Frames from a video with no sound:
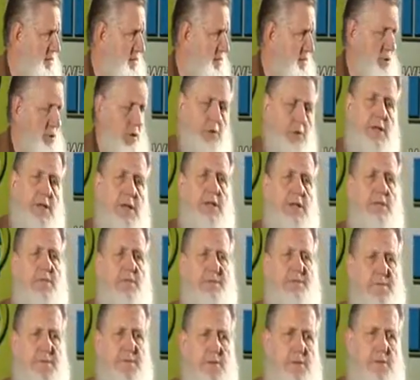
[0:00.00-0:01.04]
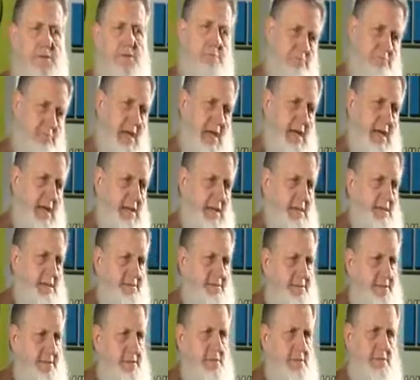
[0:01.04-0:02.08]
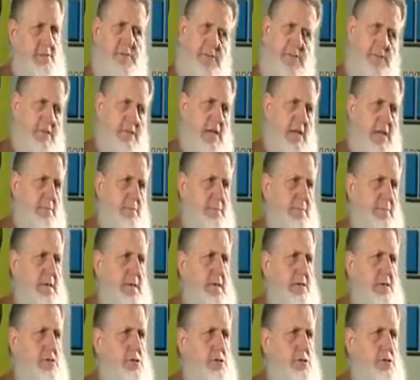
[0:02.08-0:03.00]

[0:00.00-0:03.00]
Don't eat the fruit, they ate the fruit, same thing.